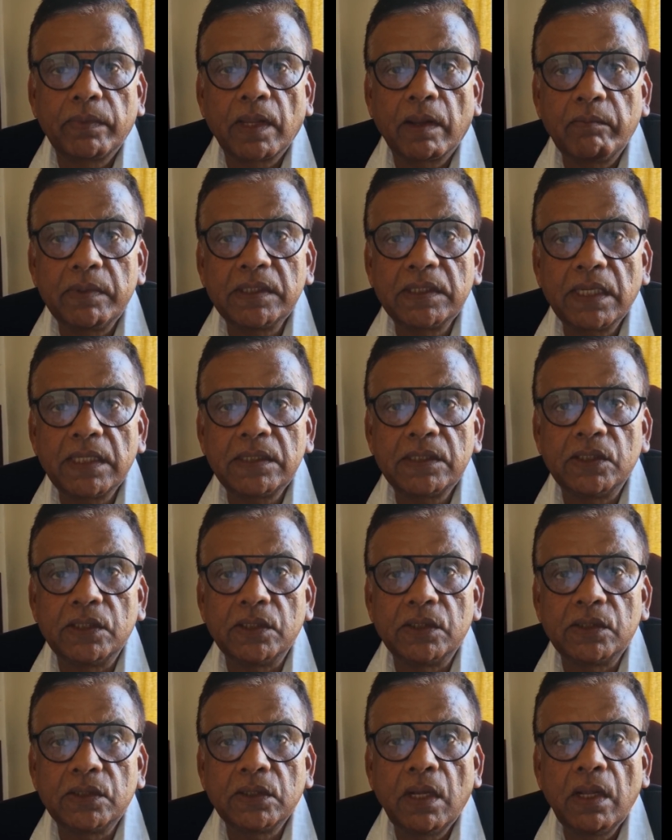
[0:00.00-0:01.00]
Besides
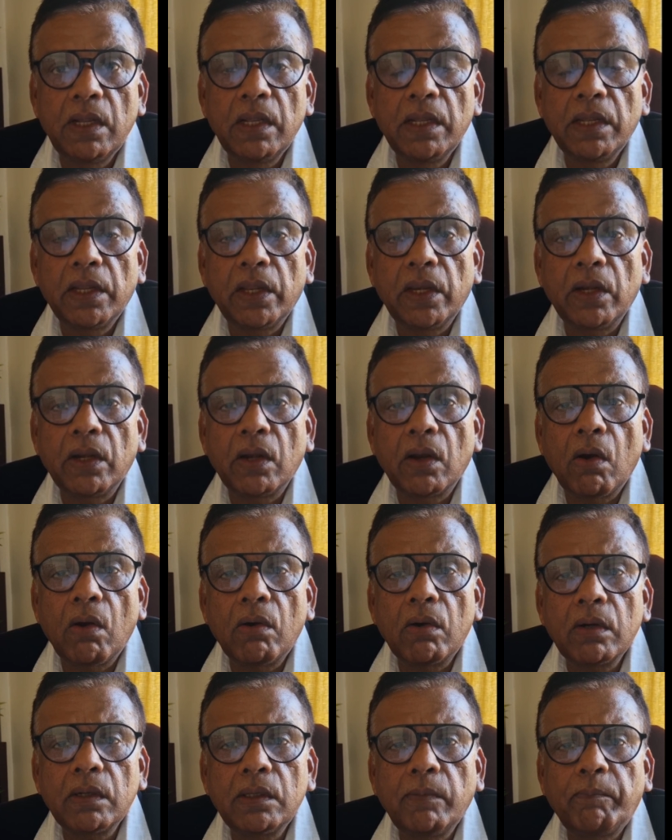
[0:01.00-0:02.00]
this, in
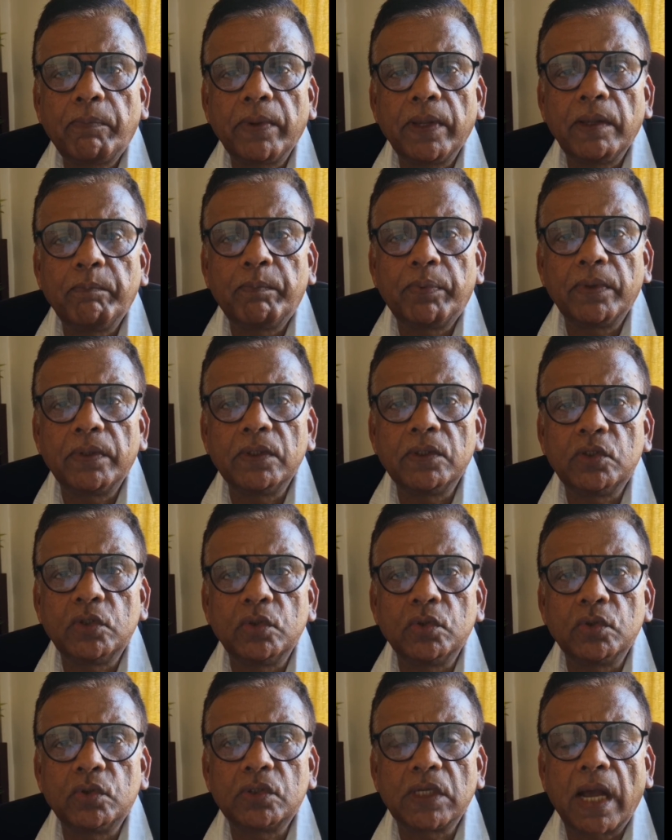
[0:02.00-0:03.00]
all the papers
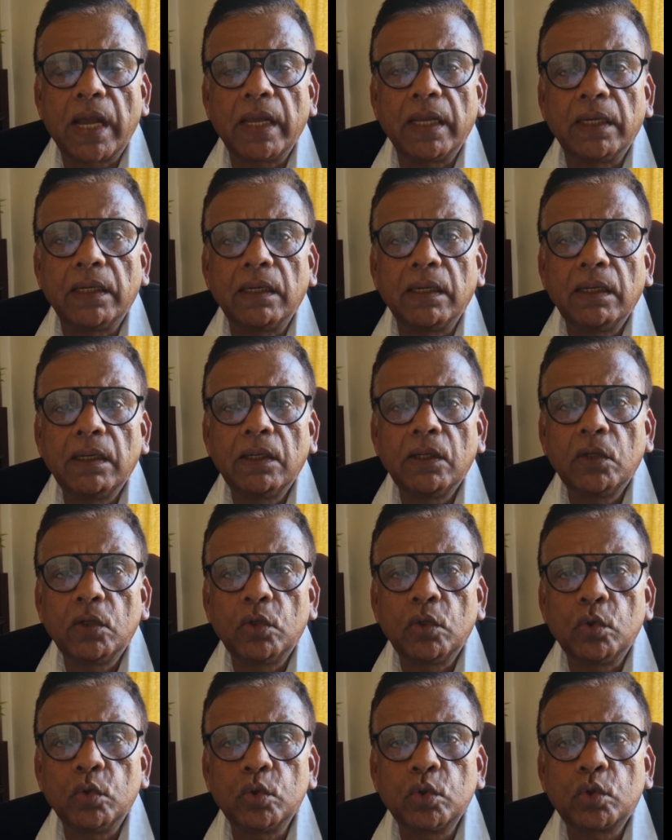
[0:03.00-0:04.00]
you sign,
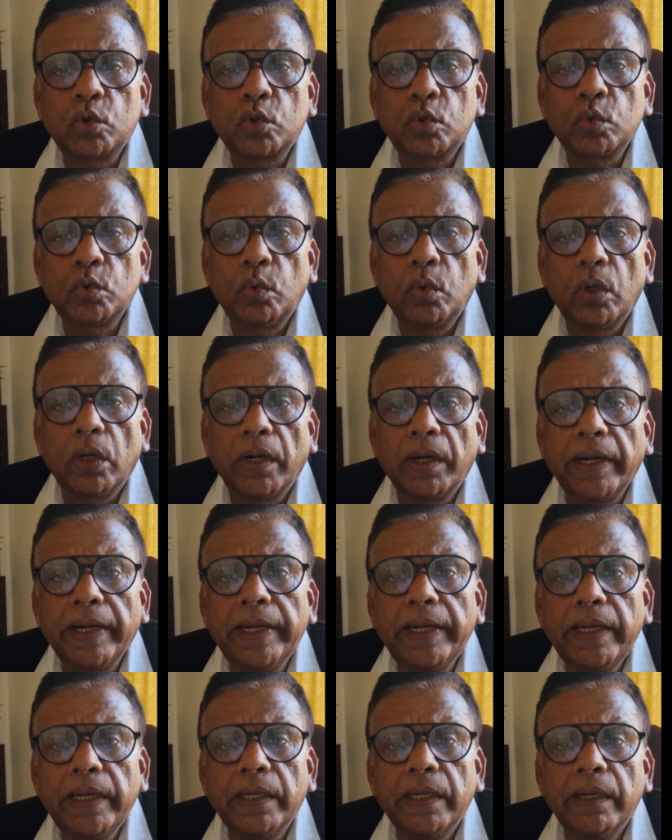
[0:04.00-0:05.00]
you should
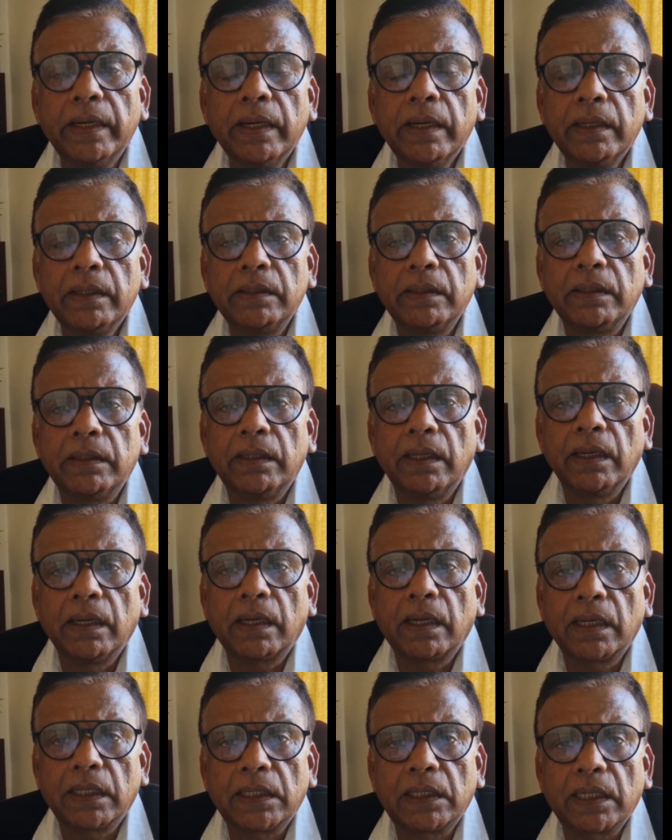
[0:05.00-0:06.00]
read the
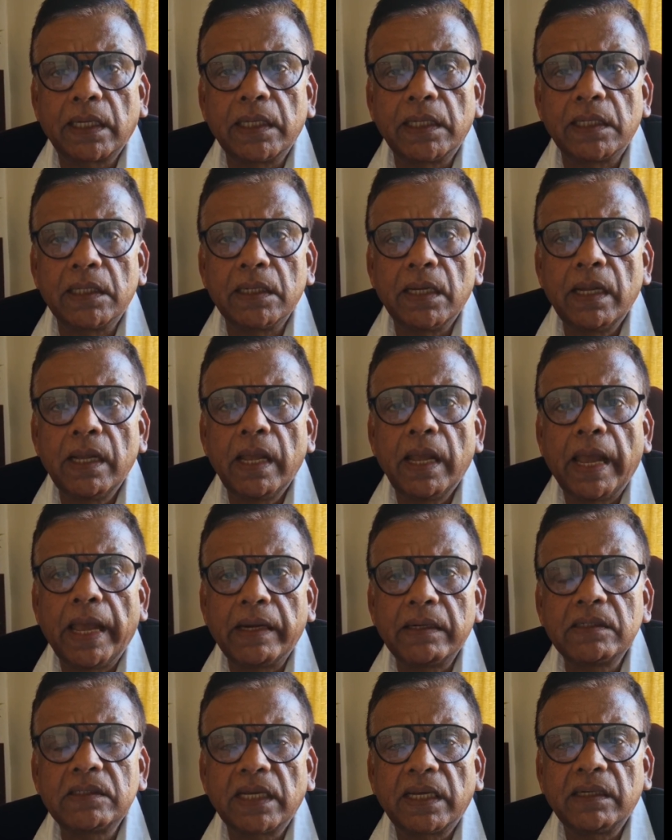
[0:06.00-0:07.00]
content
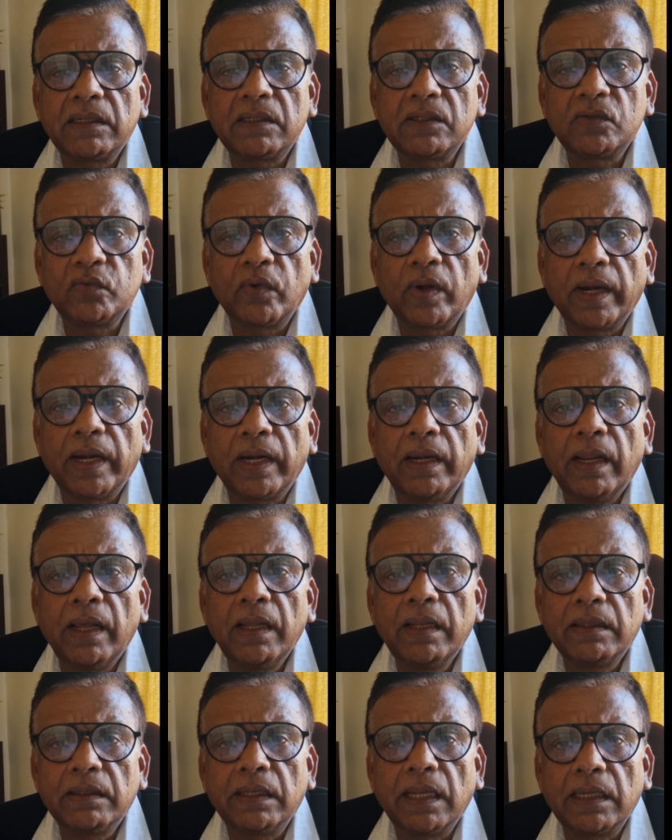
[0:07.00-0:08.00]
and satisfied
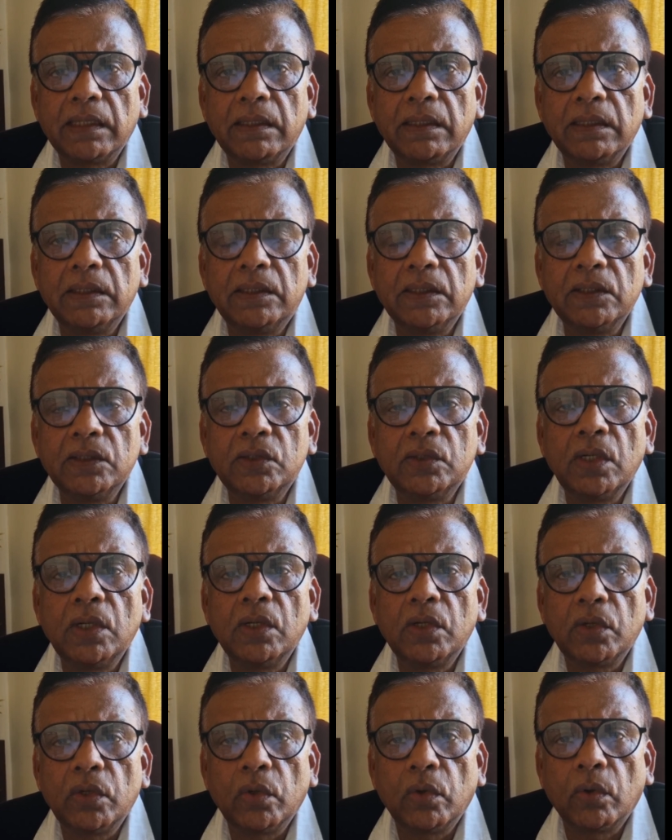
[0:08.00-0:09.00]
that it is
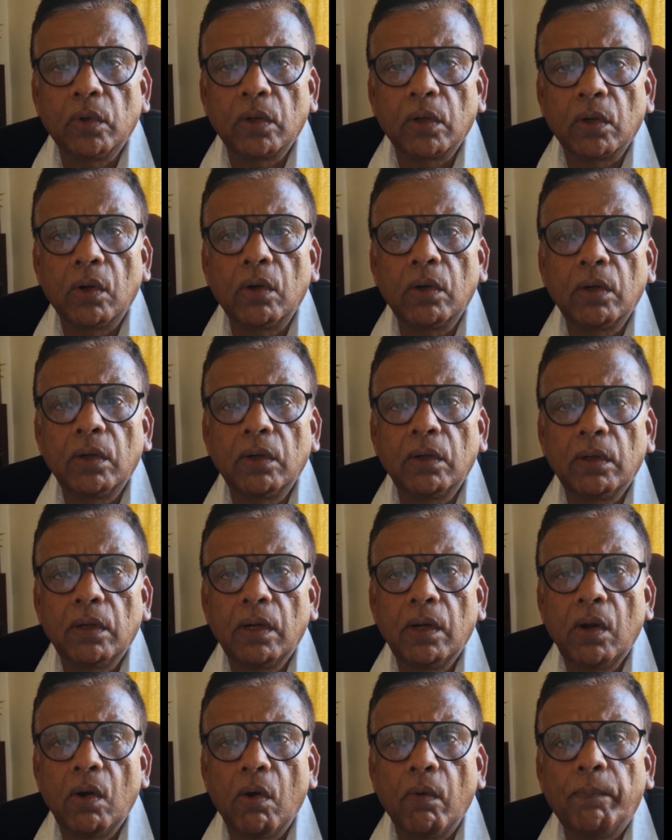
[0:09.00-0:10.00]
your own
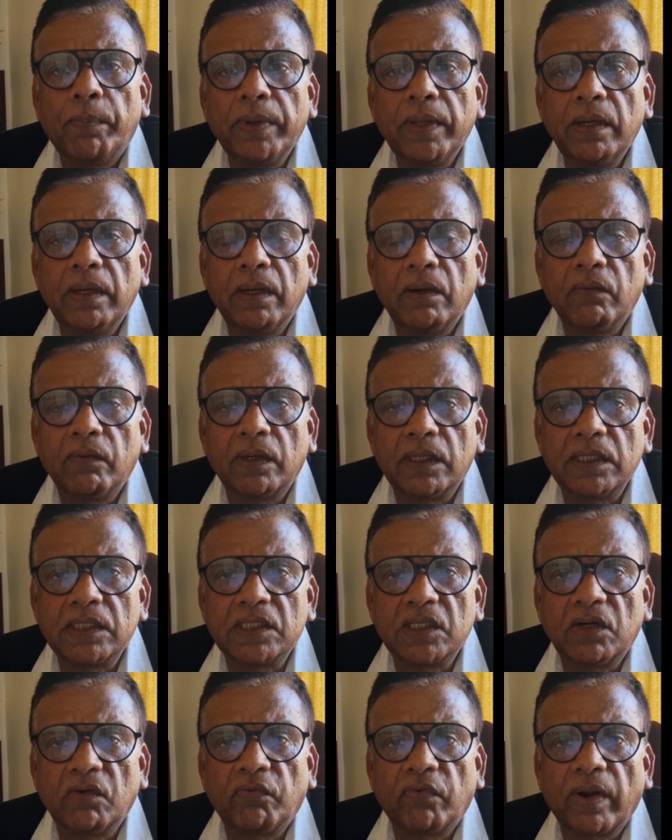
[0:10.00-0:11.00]
opinion what
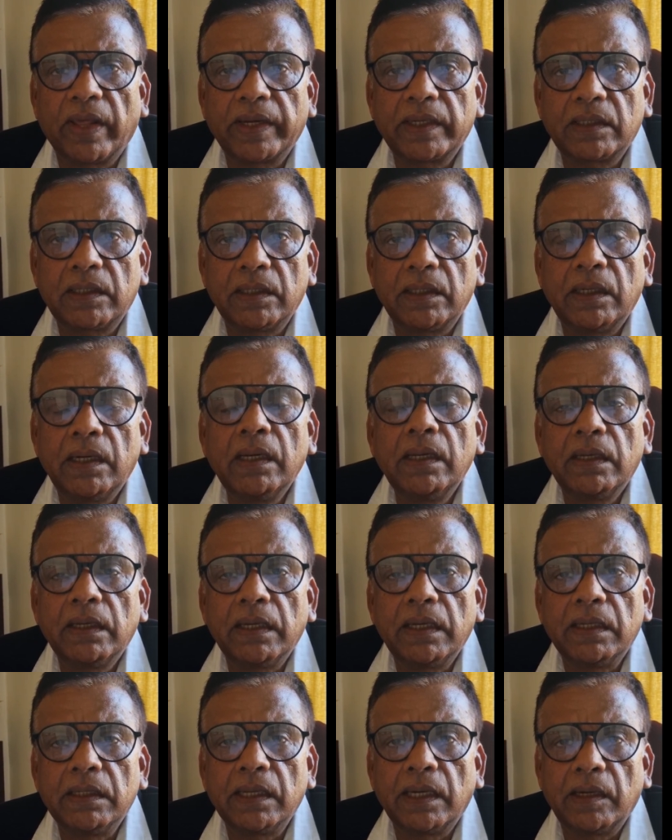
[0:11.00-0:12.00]
is reflected
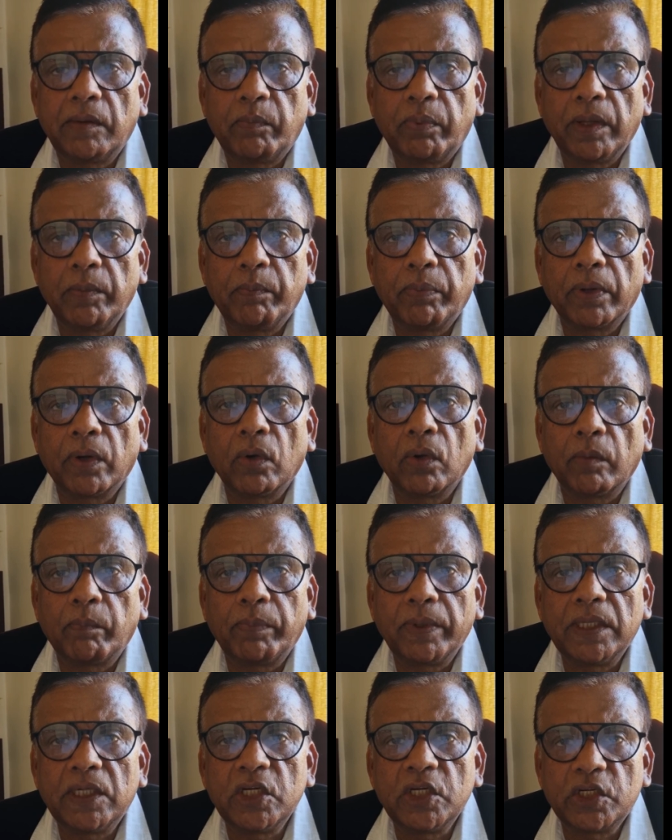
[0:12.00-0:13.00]
in that paper or
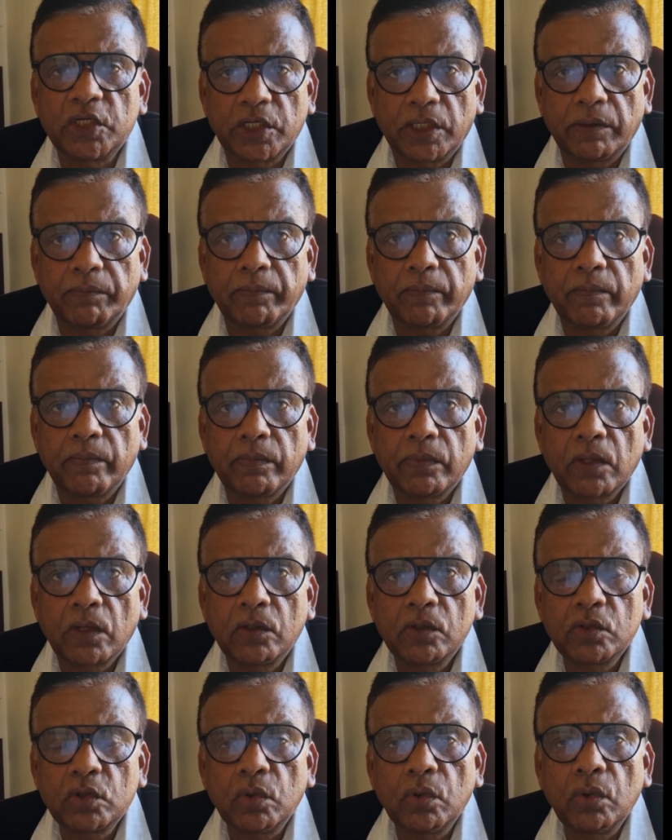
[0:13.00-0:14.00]
petition.
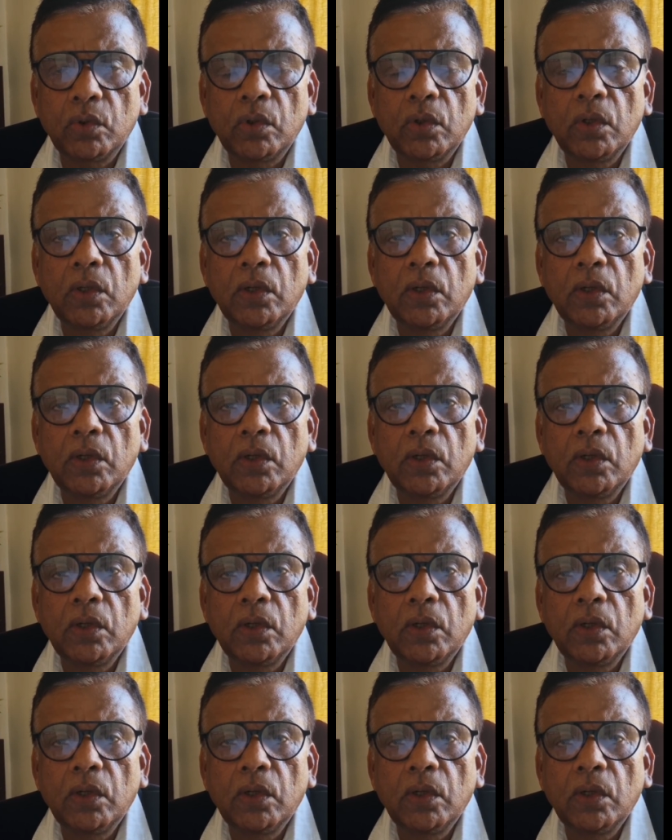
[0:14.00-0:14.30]
So